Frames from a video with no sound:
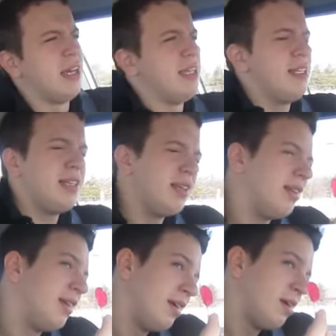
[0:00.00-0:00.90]
Is it
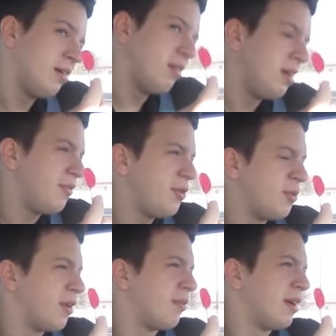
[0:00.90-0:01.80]
illegal if you
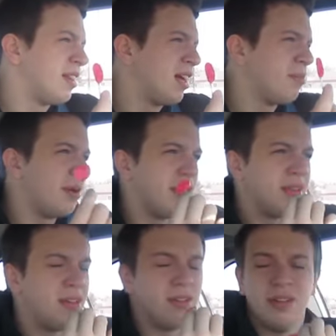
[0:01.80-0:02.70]
run a red light but
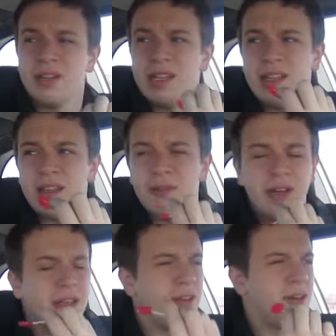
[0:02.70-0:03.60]
you're looking the other
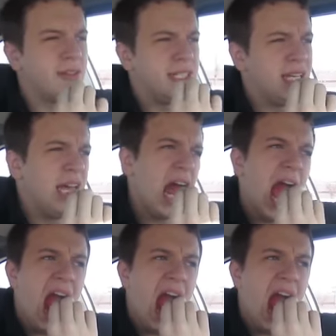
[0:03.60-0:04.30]
way and you don't see it?